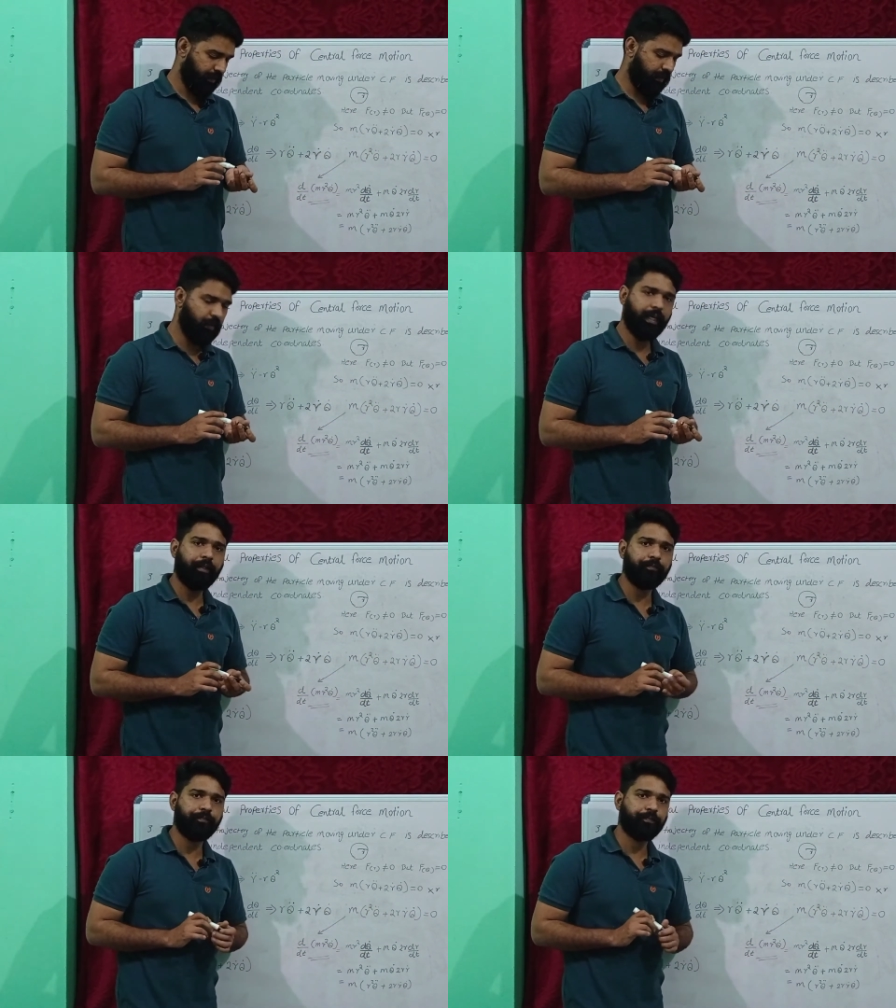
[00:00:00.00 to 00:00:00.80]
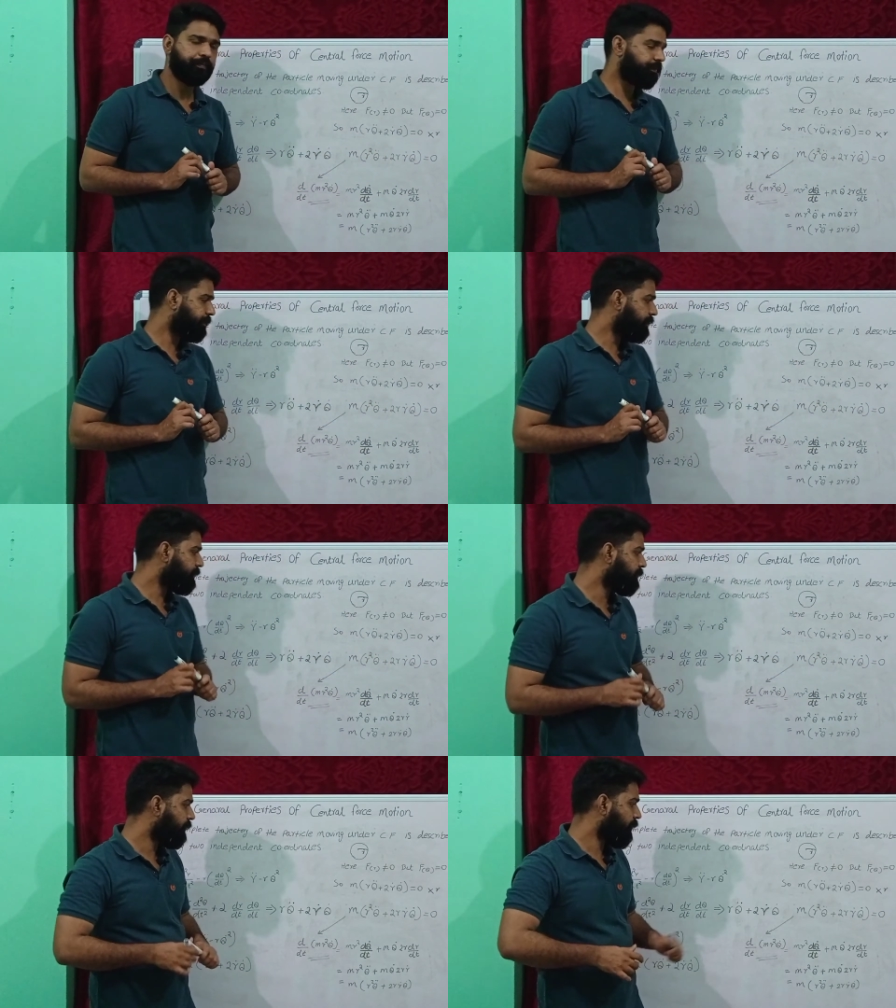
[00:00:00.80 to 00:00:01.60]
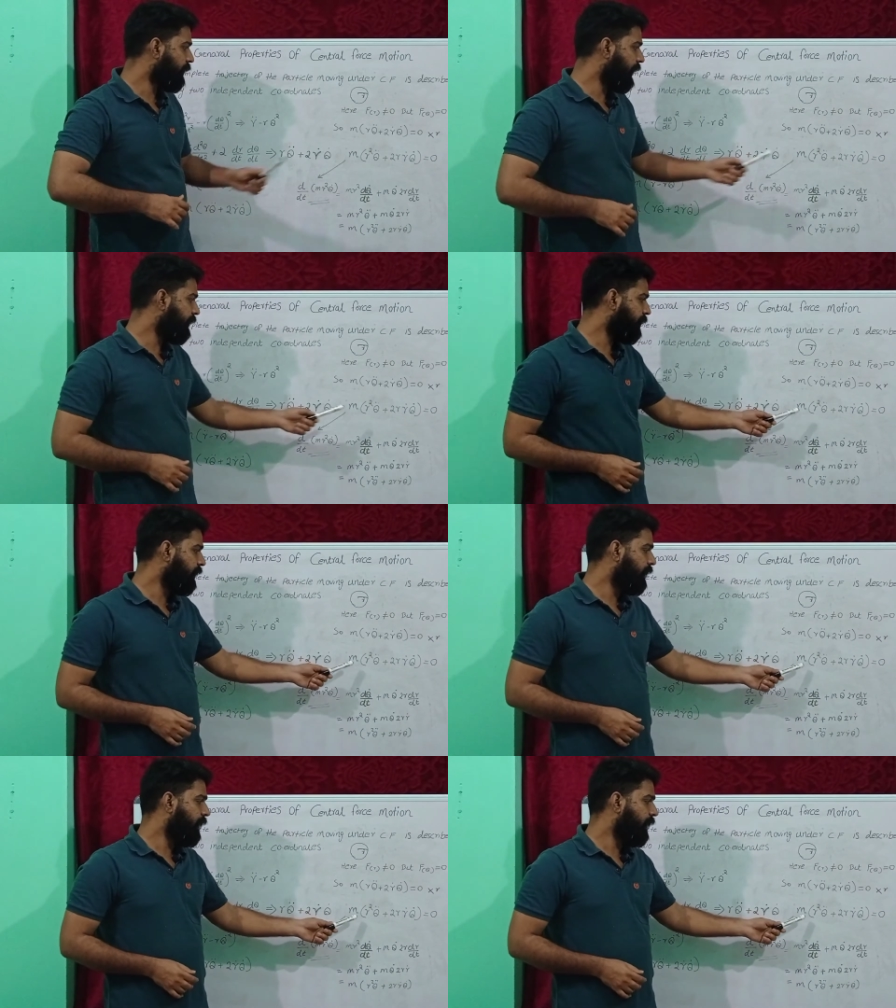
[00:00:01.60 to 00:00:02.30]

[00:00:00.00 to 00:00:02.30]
Okay, then